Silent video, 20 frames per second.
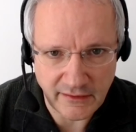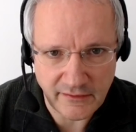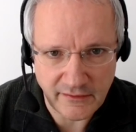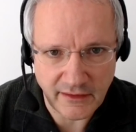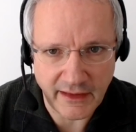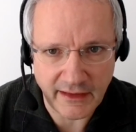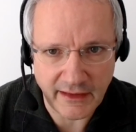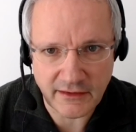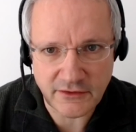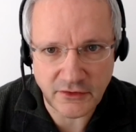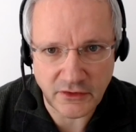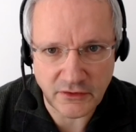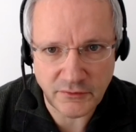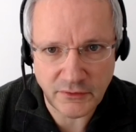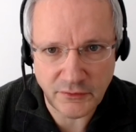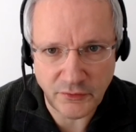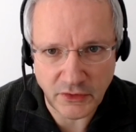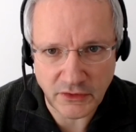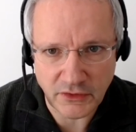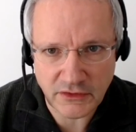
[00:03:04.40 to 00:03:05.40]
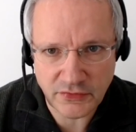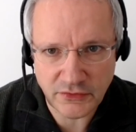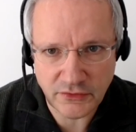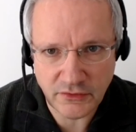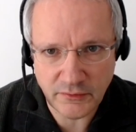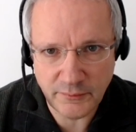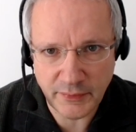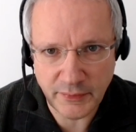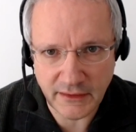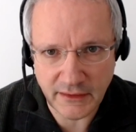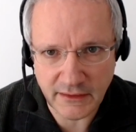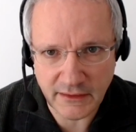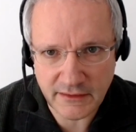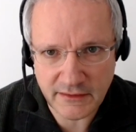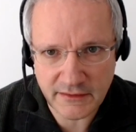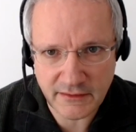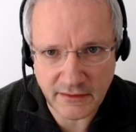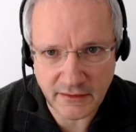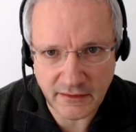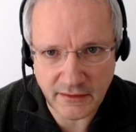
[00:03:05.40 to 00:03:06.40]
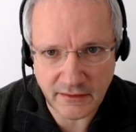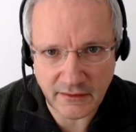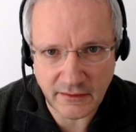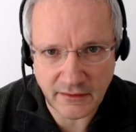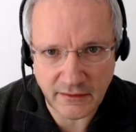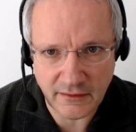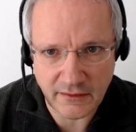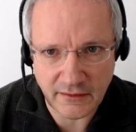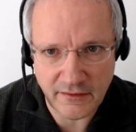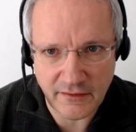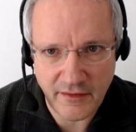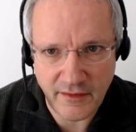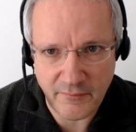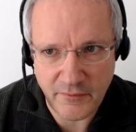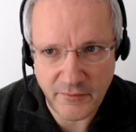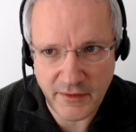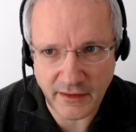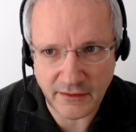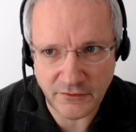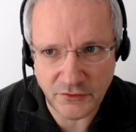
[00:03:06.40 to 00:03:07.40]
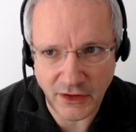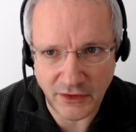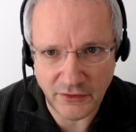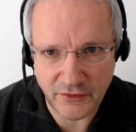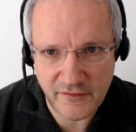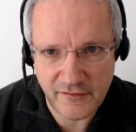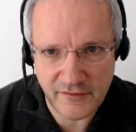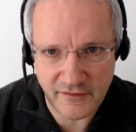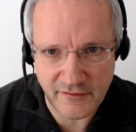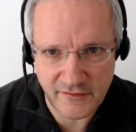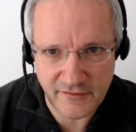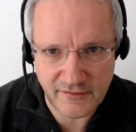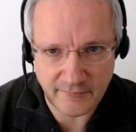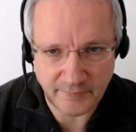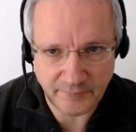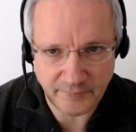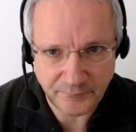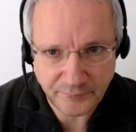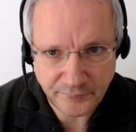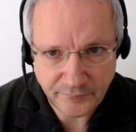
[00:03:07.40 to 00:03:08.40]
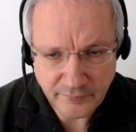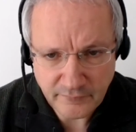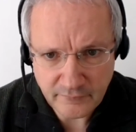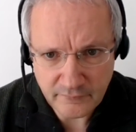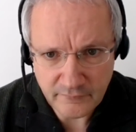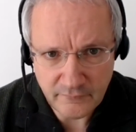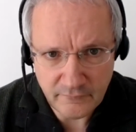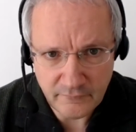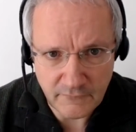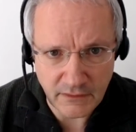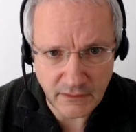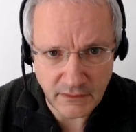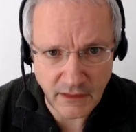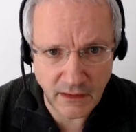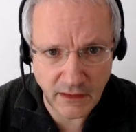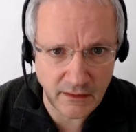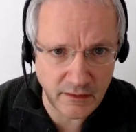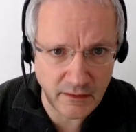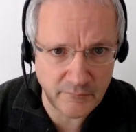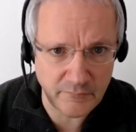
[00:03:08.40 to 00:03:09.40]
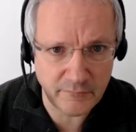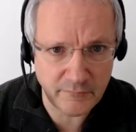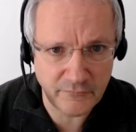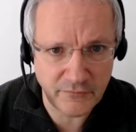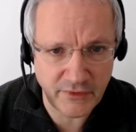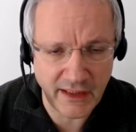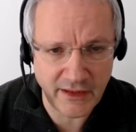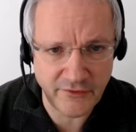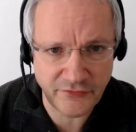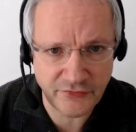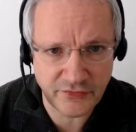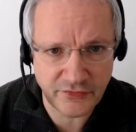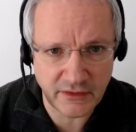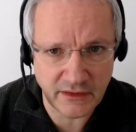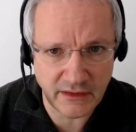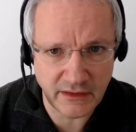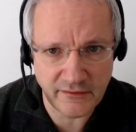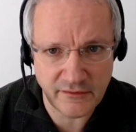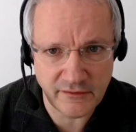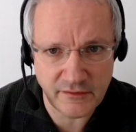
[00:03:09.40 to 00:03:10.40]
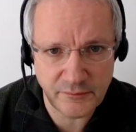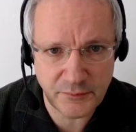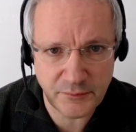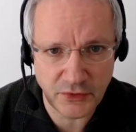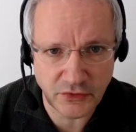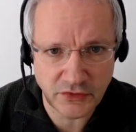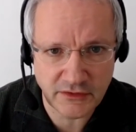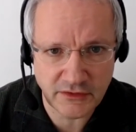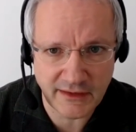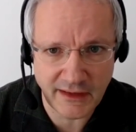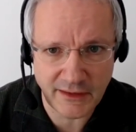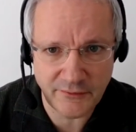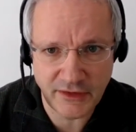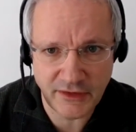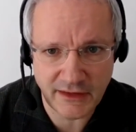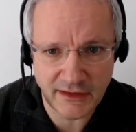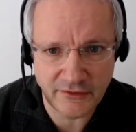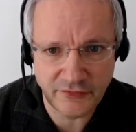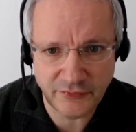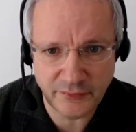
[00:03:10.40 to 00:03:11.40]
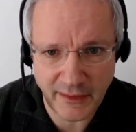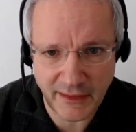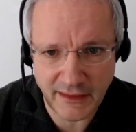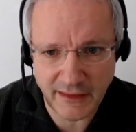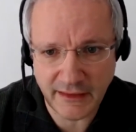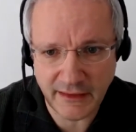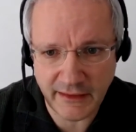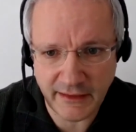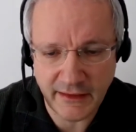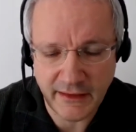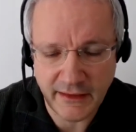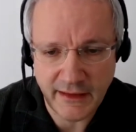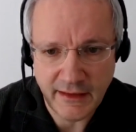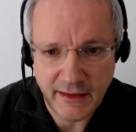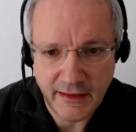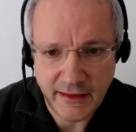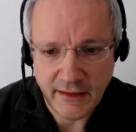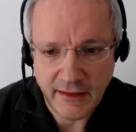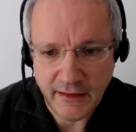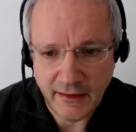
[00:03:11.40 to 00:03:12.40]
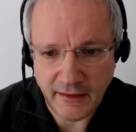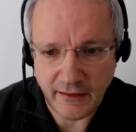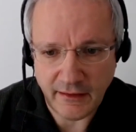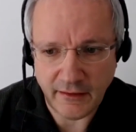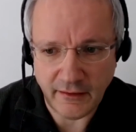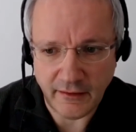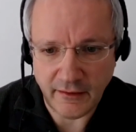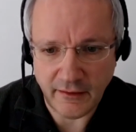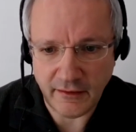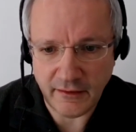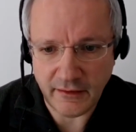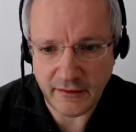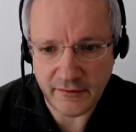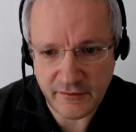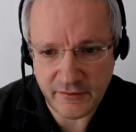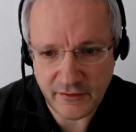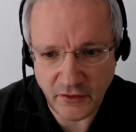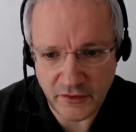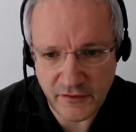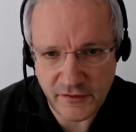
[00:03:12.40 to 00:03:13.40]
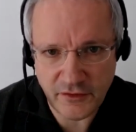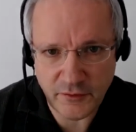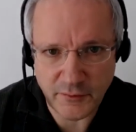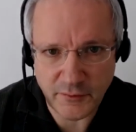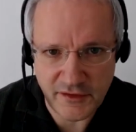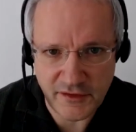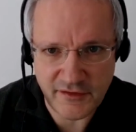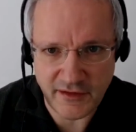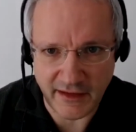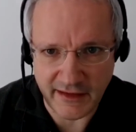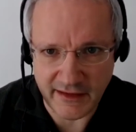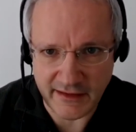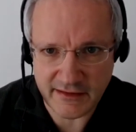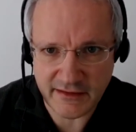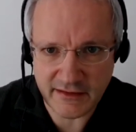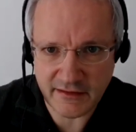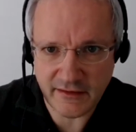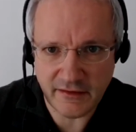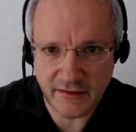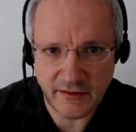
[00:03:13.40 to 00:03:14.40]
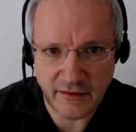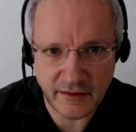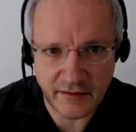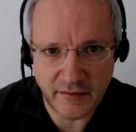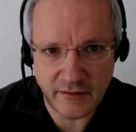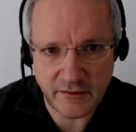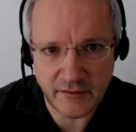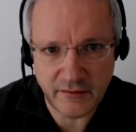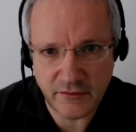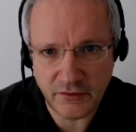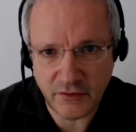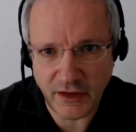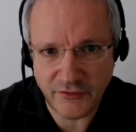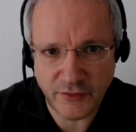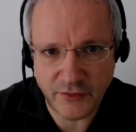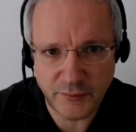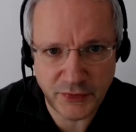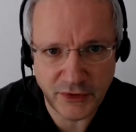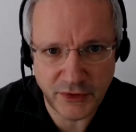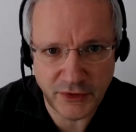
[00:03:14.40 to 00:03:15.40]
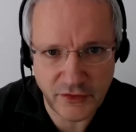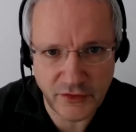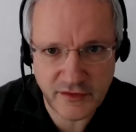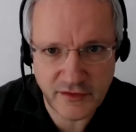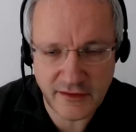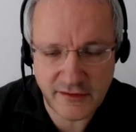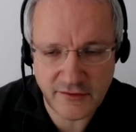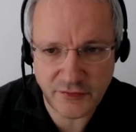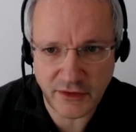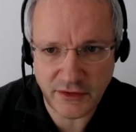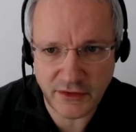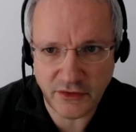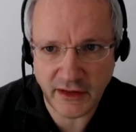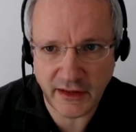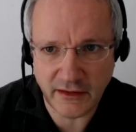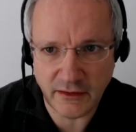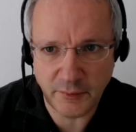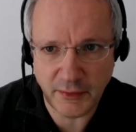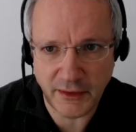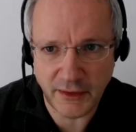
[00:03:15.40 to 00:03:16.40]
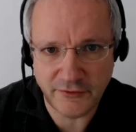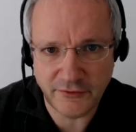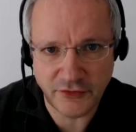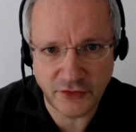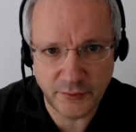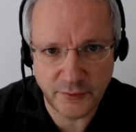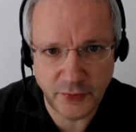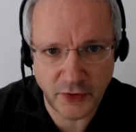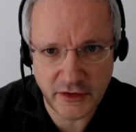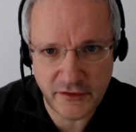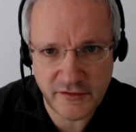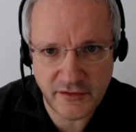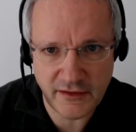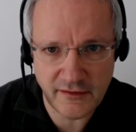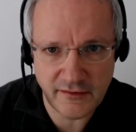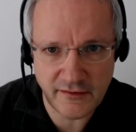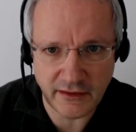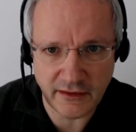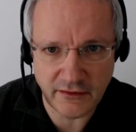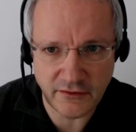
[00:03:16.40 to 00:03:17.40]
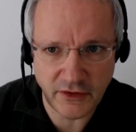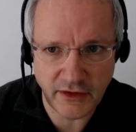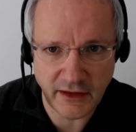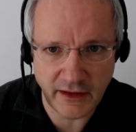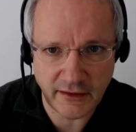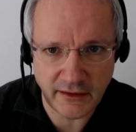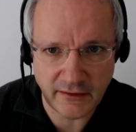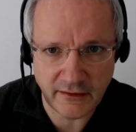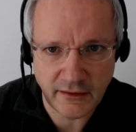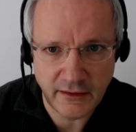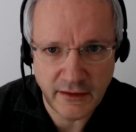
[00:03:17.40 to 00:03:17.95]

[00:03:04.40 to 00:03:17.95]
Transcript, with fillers: hackathon to build something around this. We have in this prototype, we have mainly the consumer side. You have a process where you can apply for a policy, then you can